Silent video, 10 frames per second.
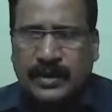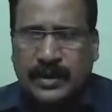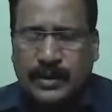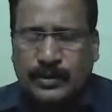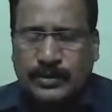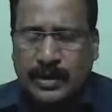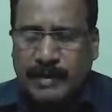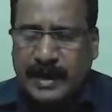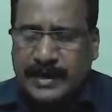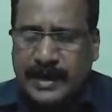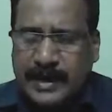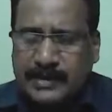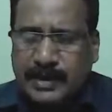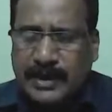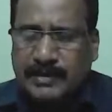Use your matrix
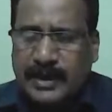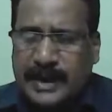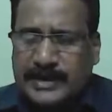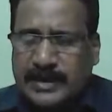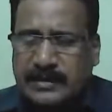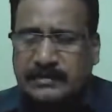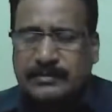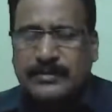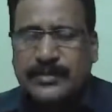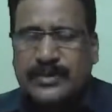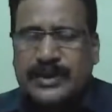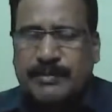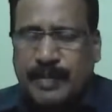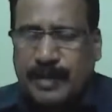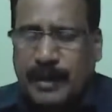multiplication,
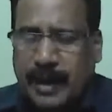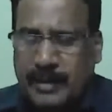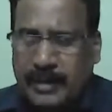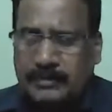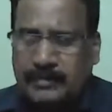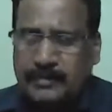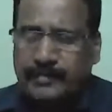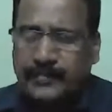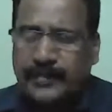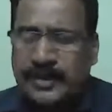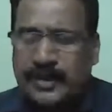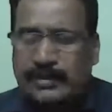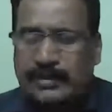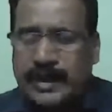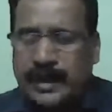simplify,
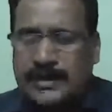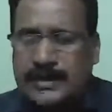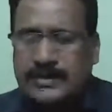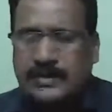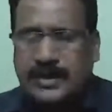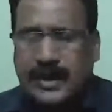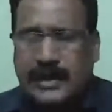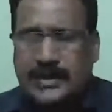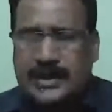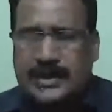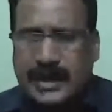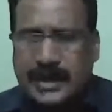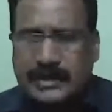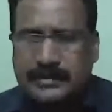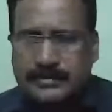you will get the right hand
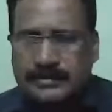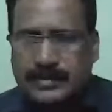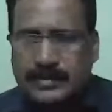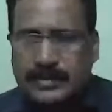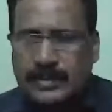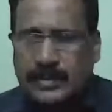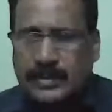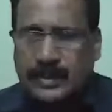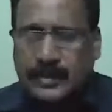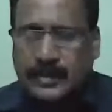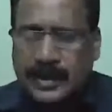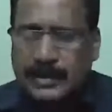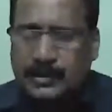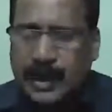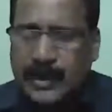side. Then
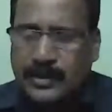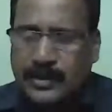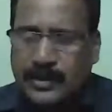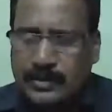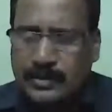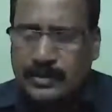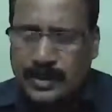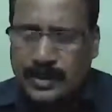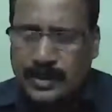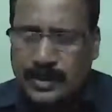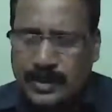you write the conclusion.